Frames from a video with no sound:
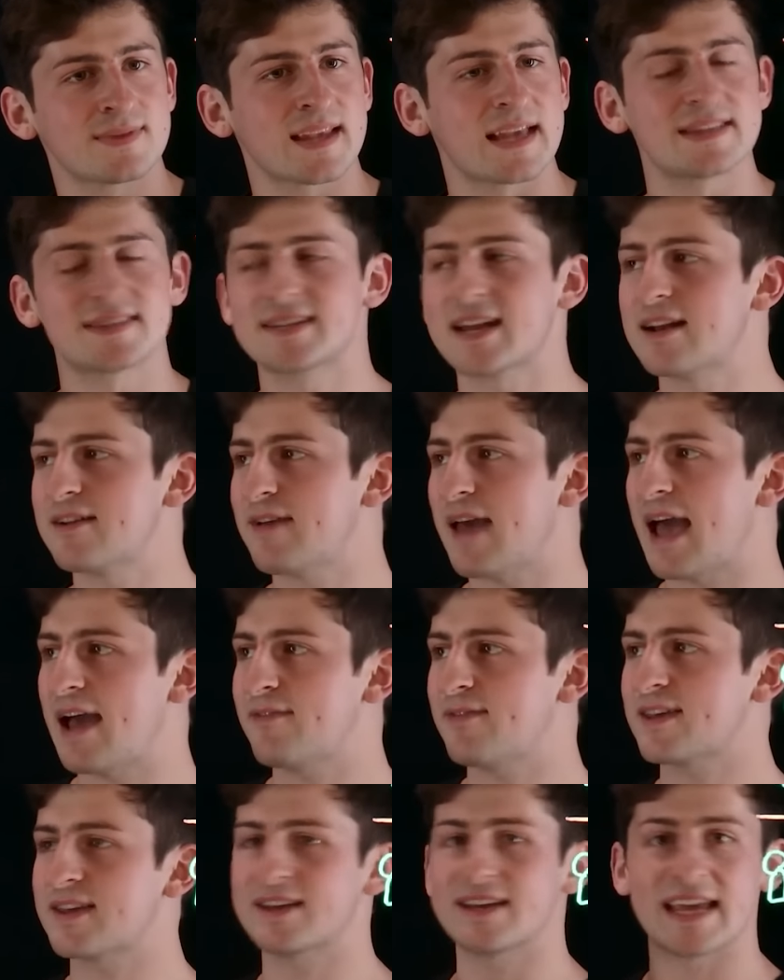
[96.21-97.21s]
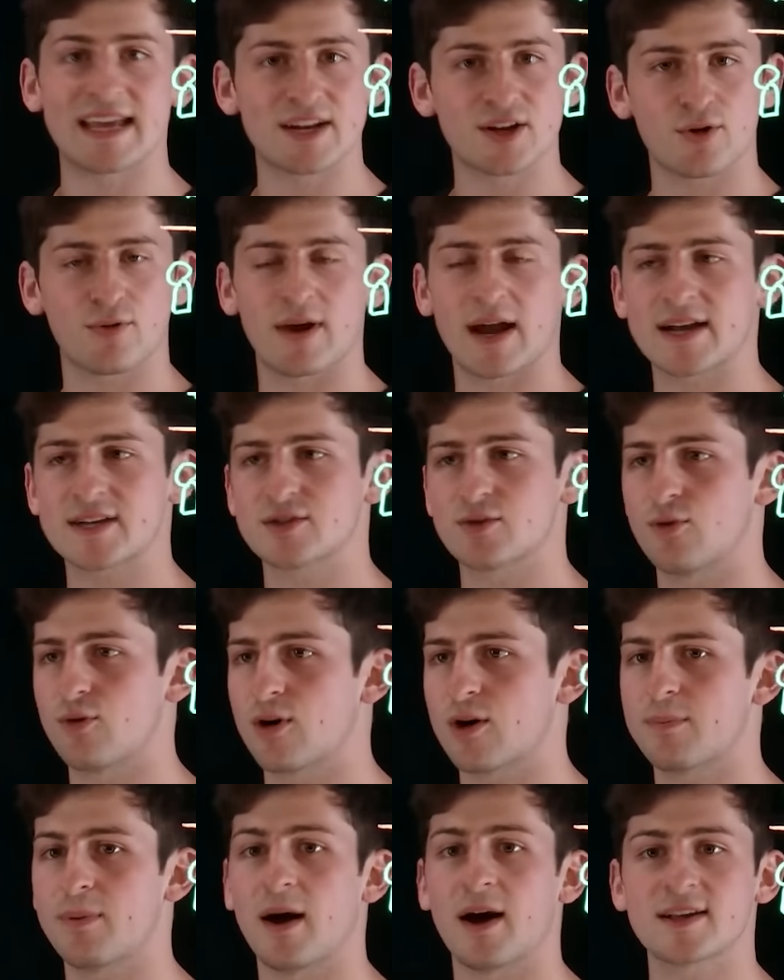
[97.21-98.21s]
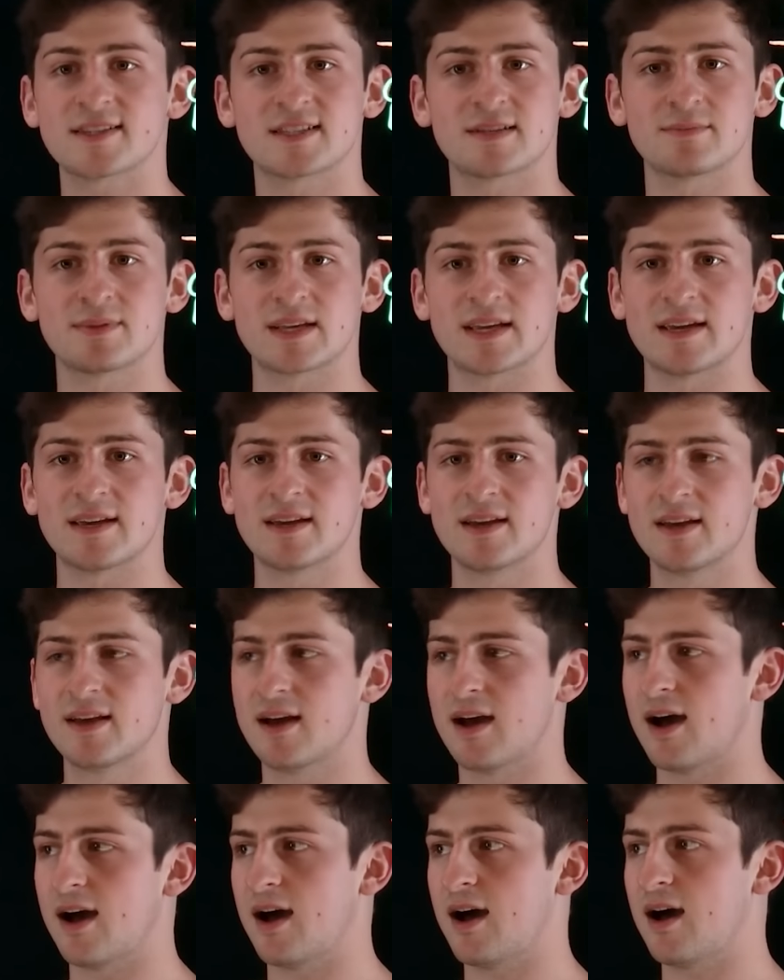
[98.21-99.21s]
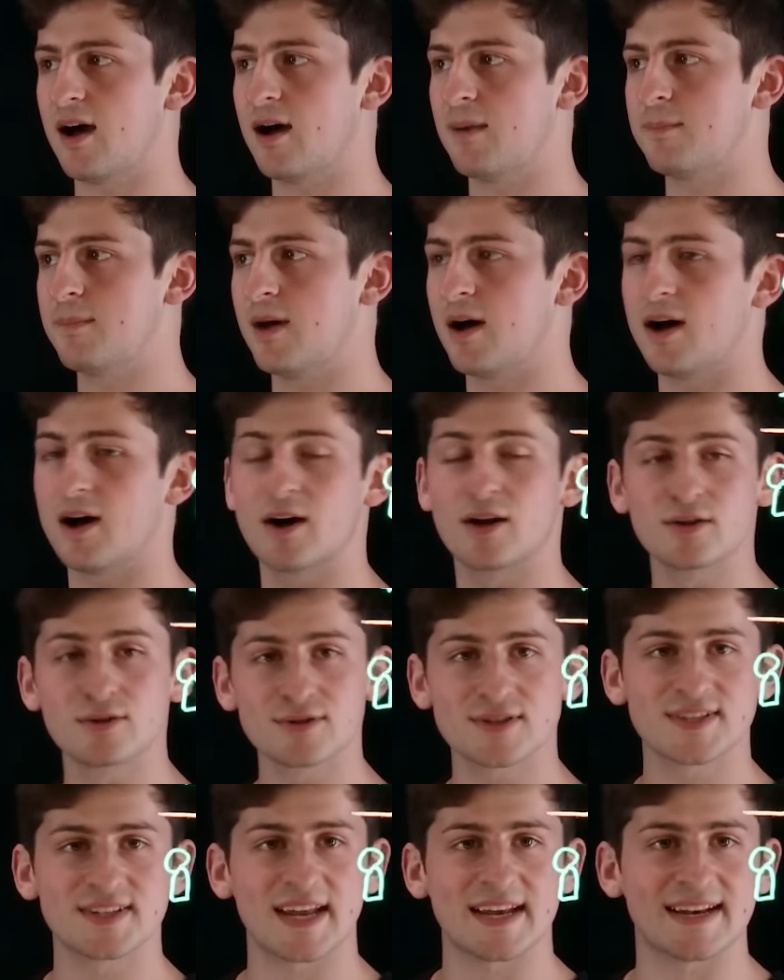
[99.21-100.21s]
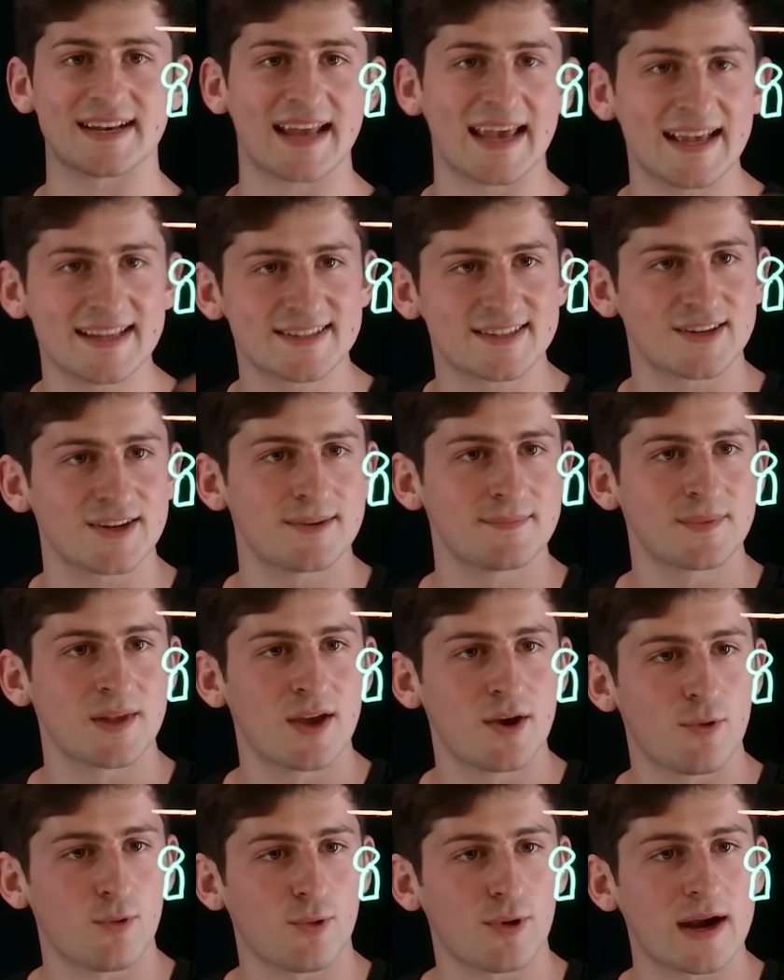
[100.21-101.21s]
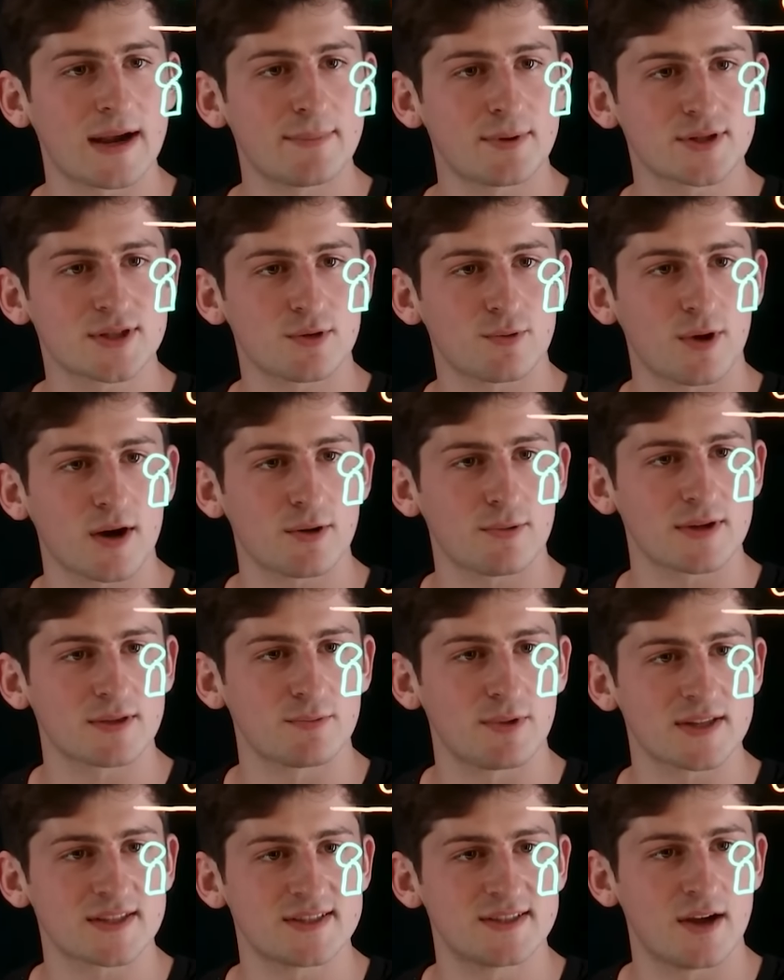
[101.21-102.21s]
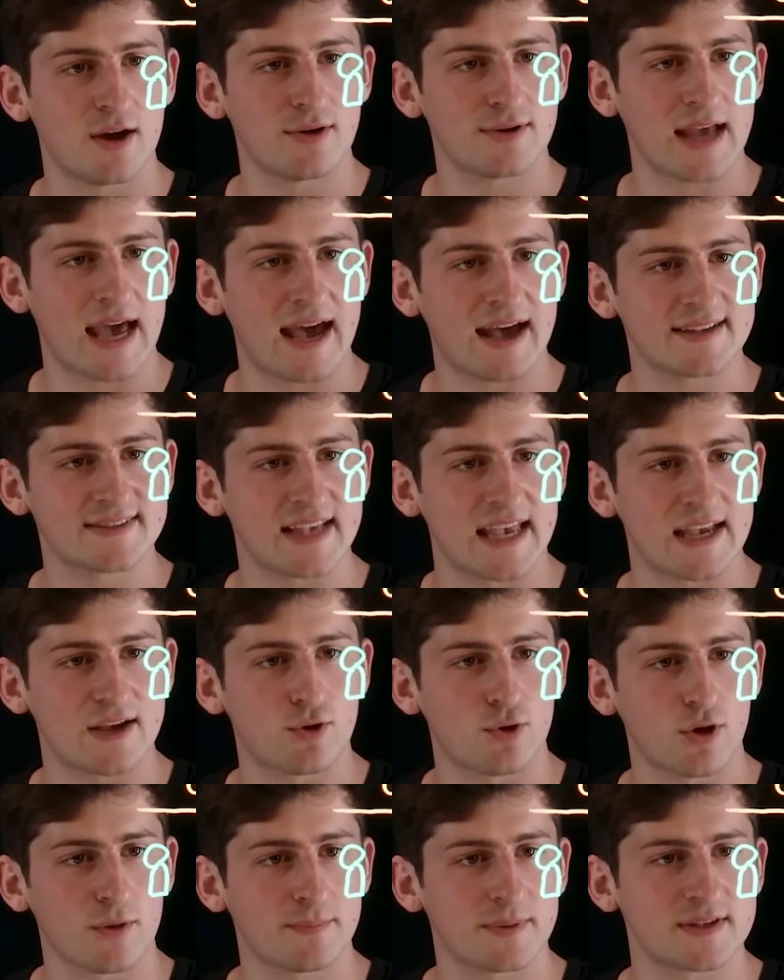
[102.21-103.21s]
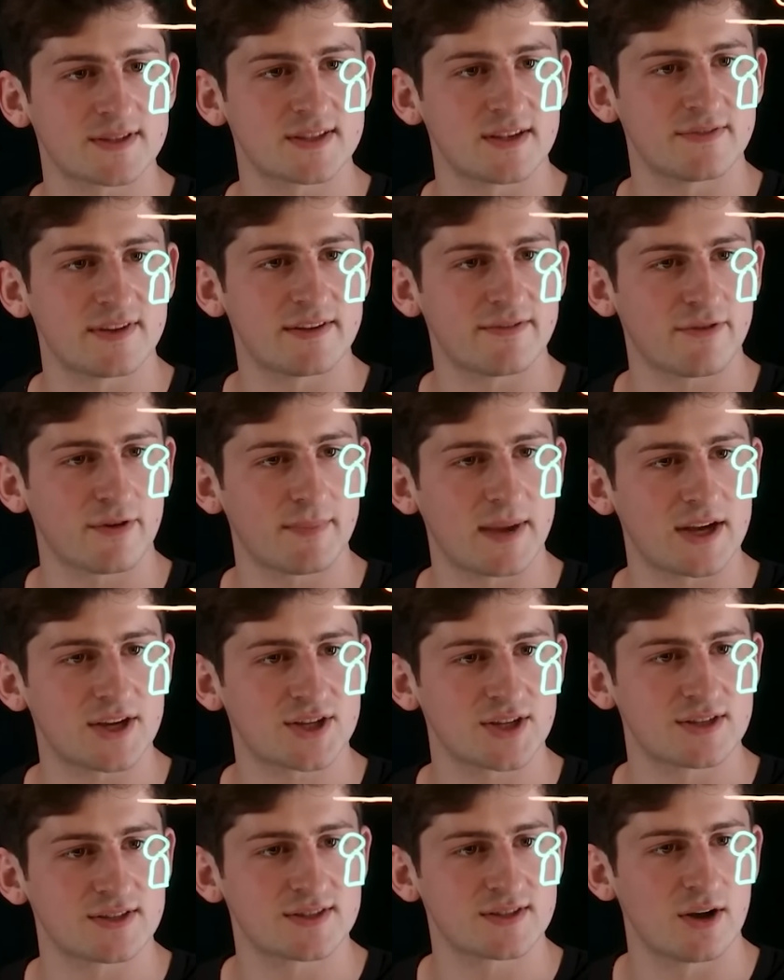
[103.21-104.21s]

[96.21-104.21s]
instead of having an incorrect or possibly a hallucinated answer, we're able to work with what's known as a corpus of information.